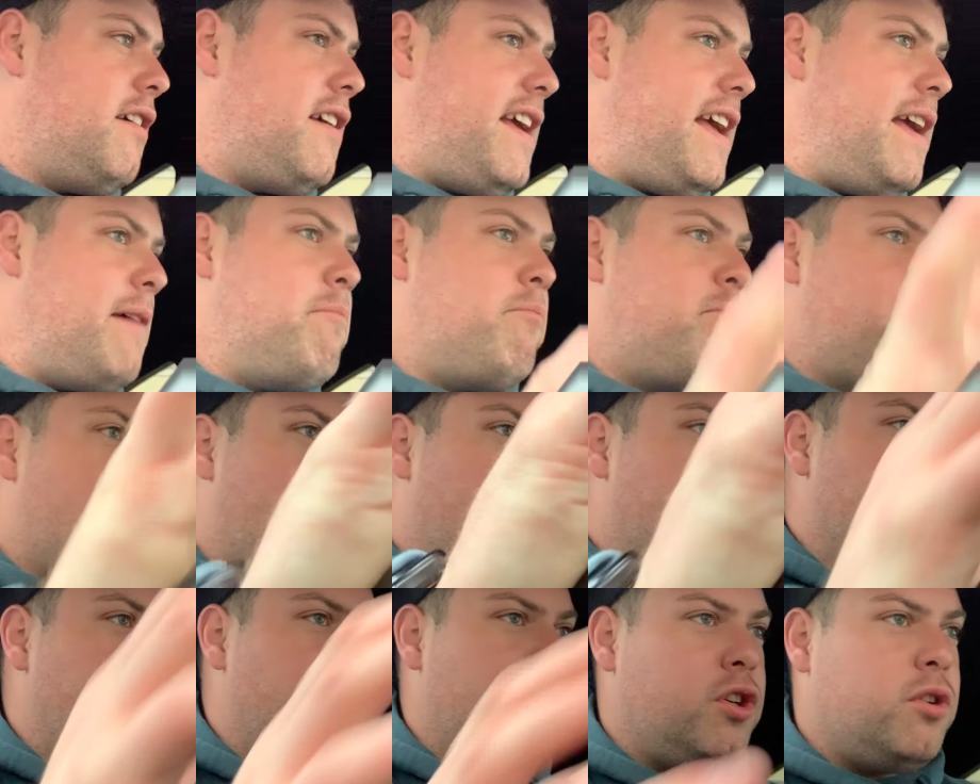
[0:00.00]

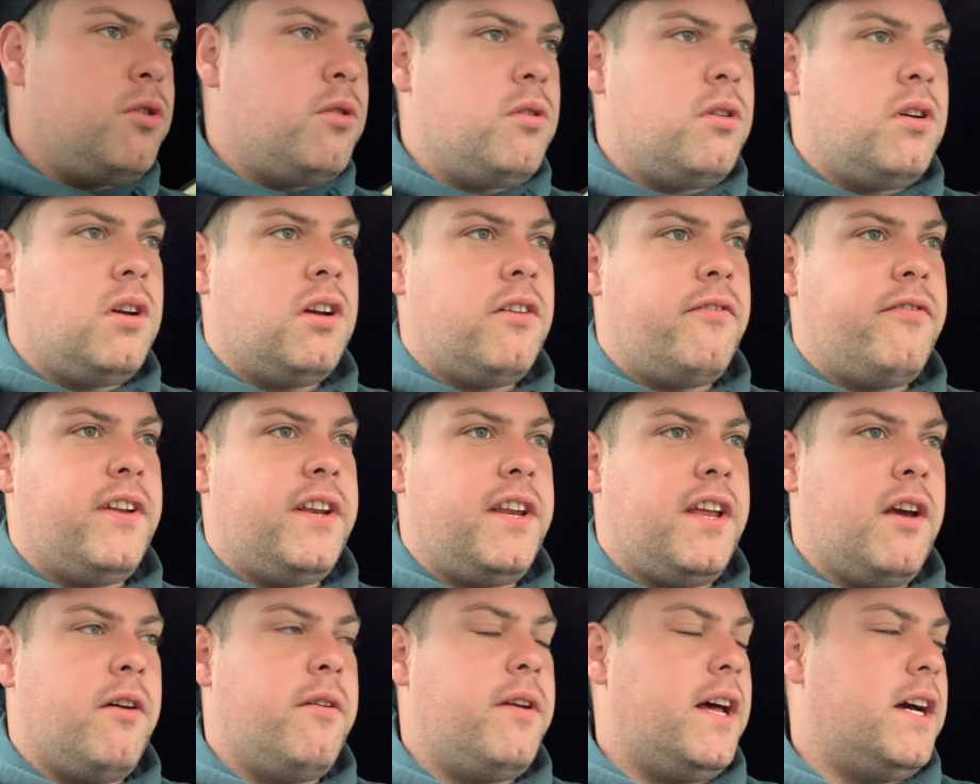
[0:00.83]
impromptu
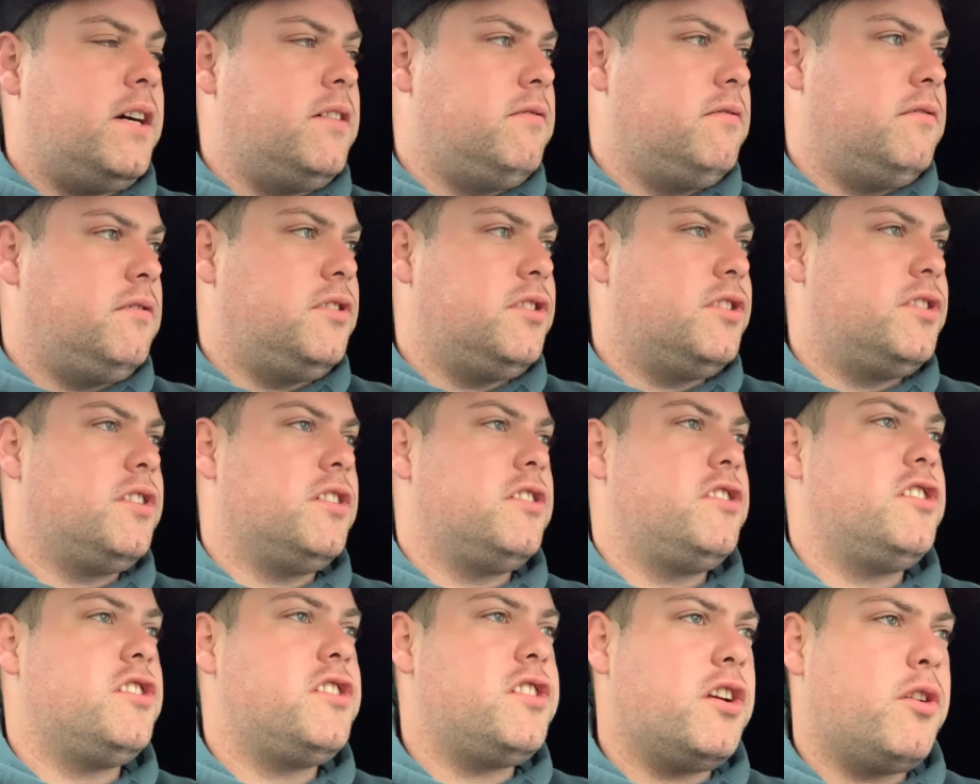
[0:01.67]
video now just a,
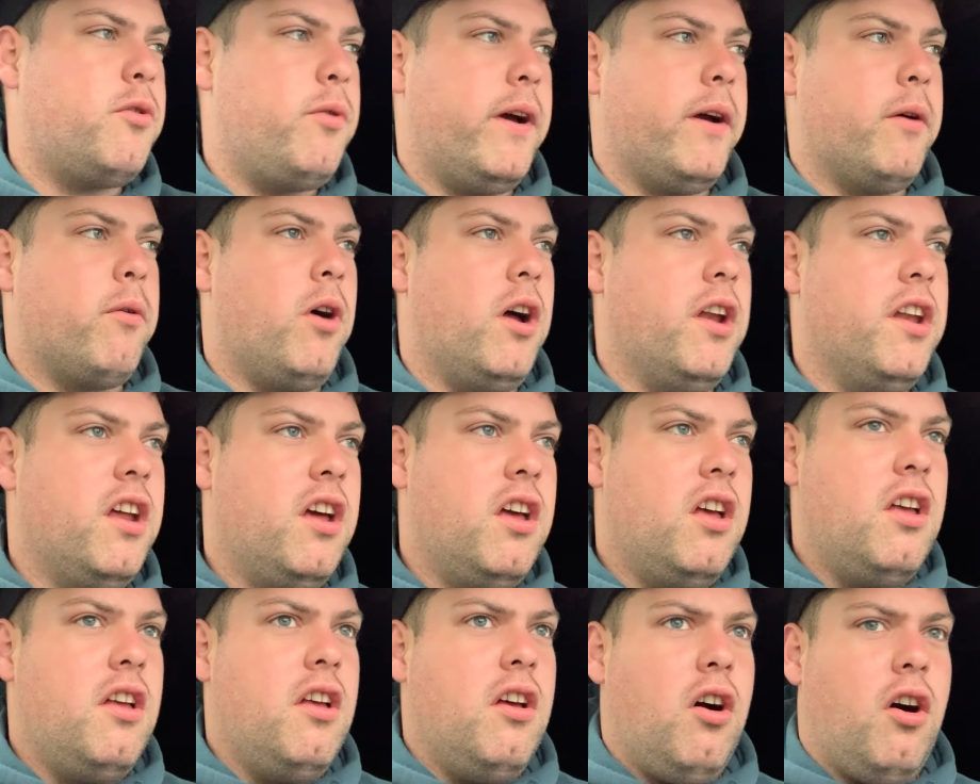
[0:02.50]
just a quick one
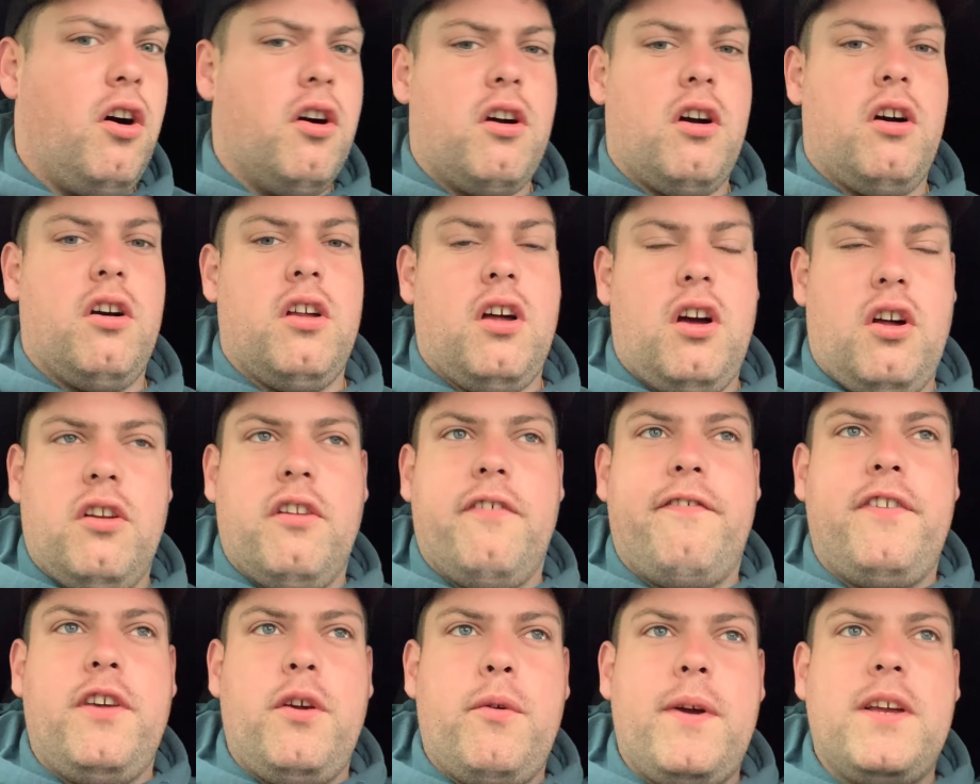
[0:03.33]
on, on, a
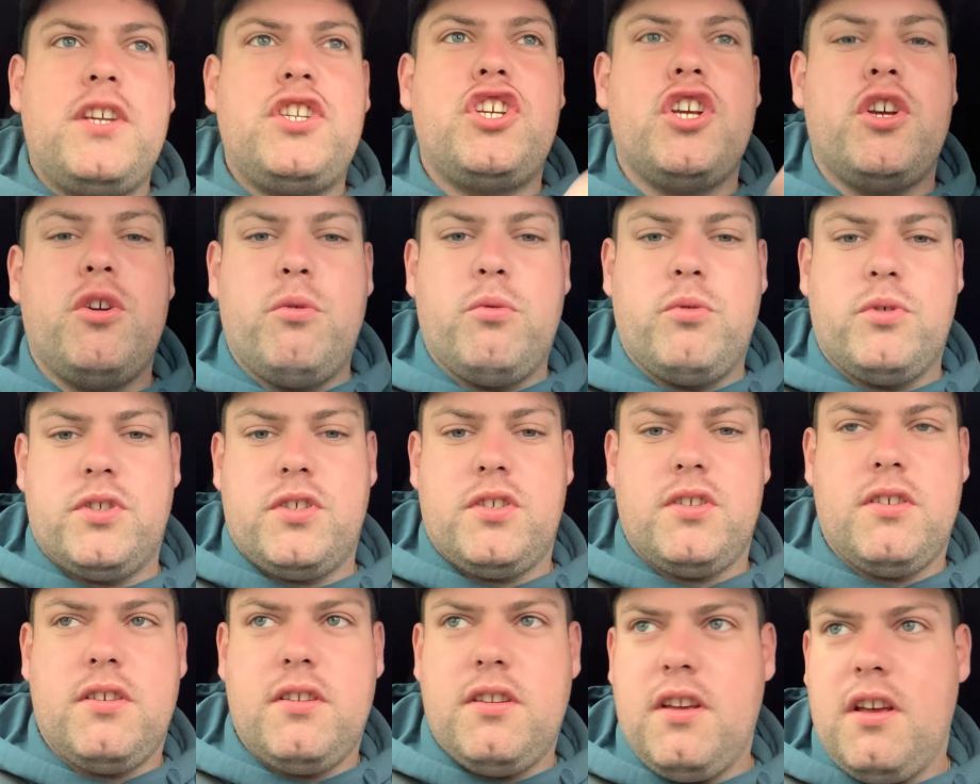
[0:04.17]
few
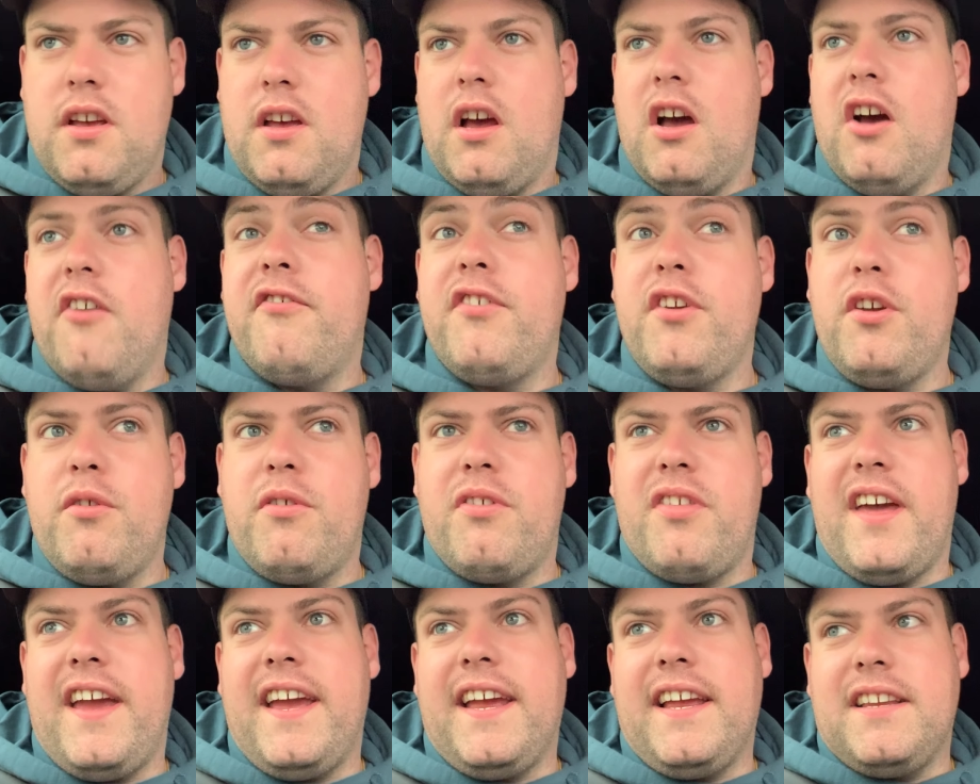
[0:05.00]
issues a few
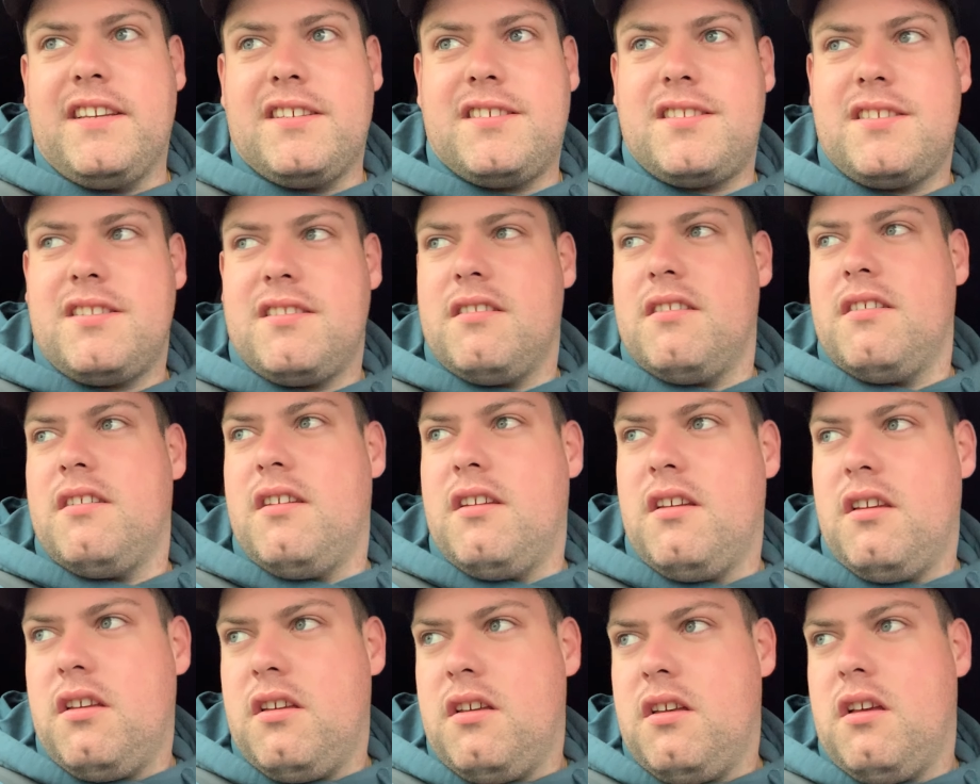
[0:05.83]
things
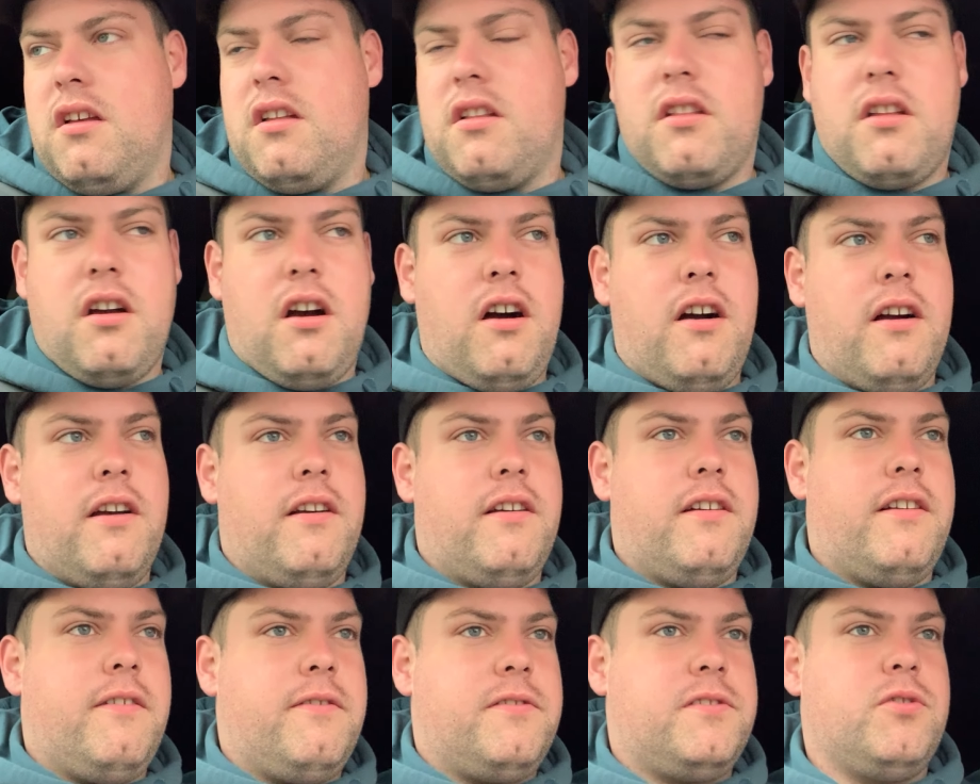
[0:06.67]
that
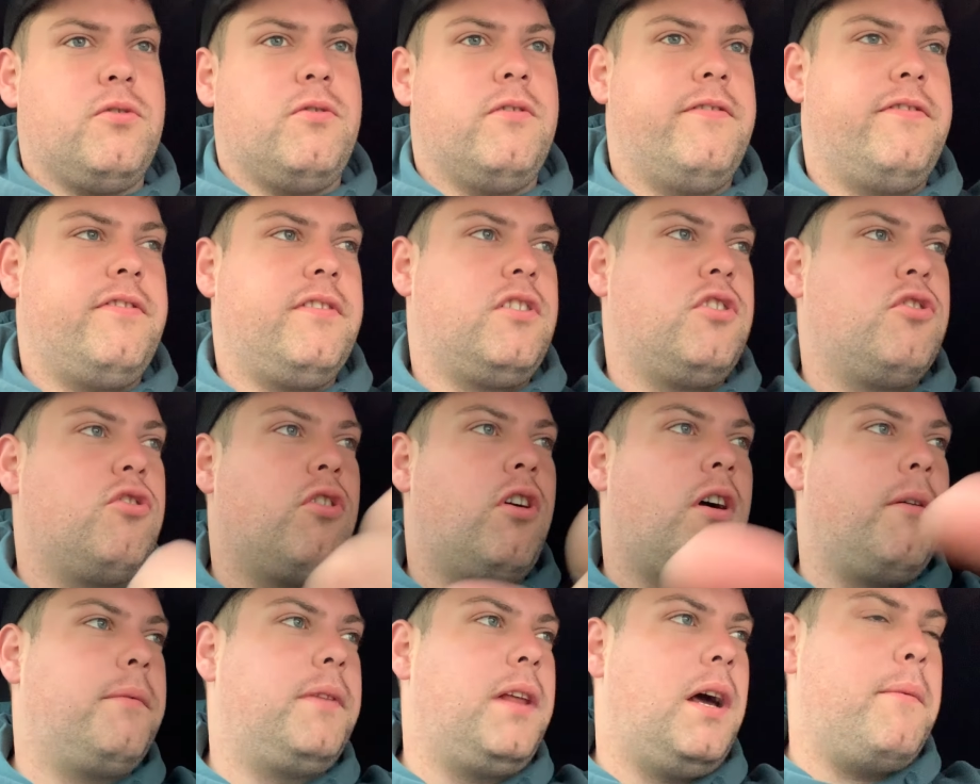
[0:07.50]
I sort of
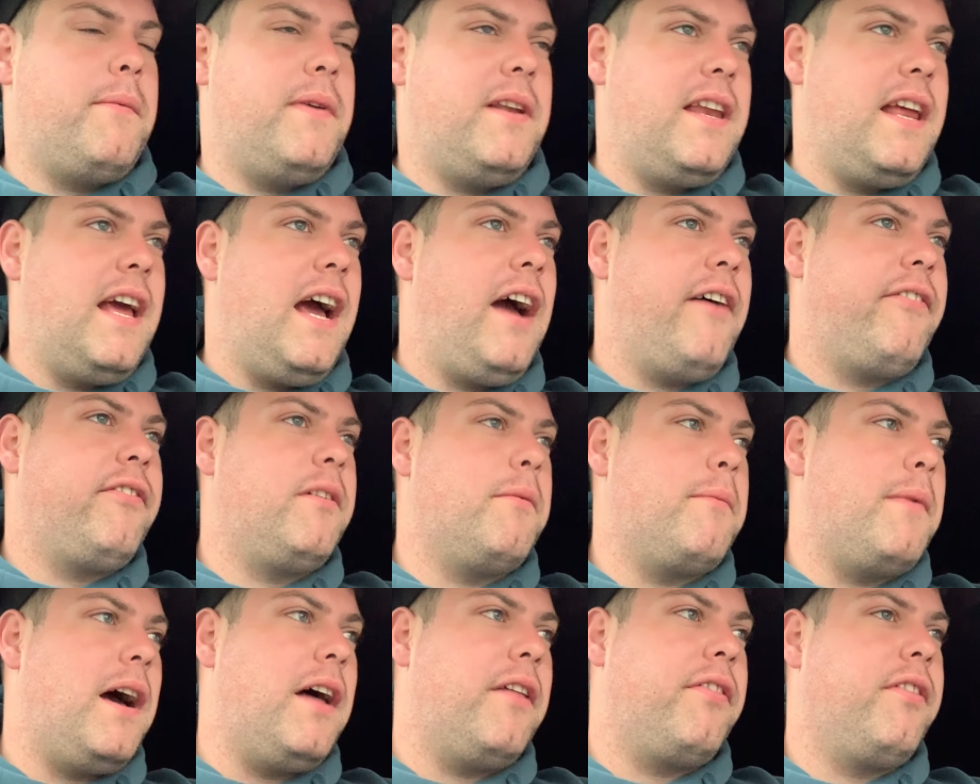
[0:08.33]
cropped up in the
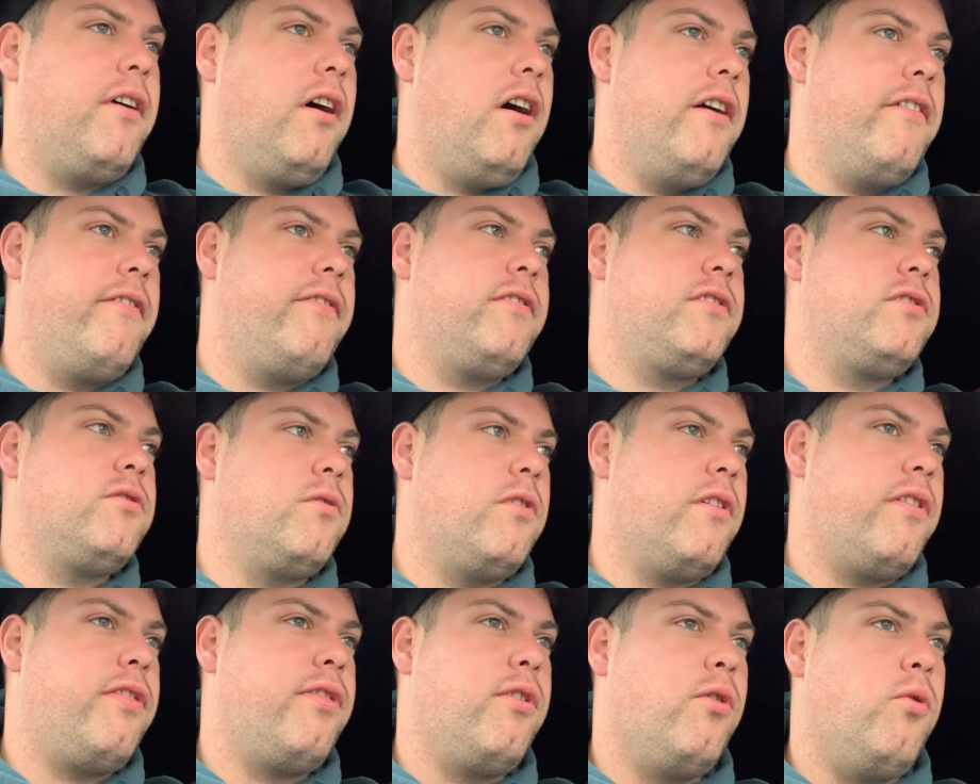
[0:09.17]
aftermath that I've
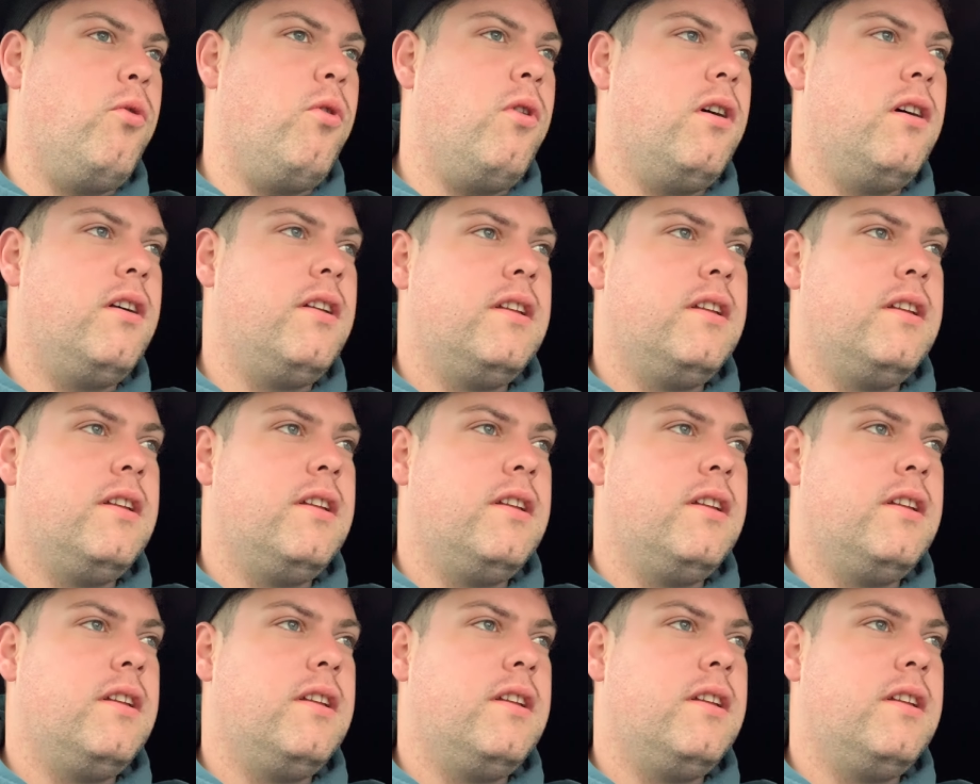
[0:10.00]
sort of thought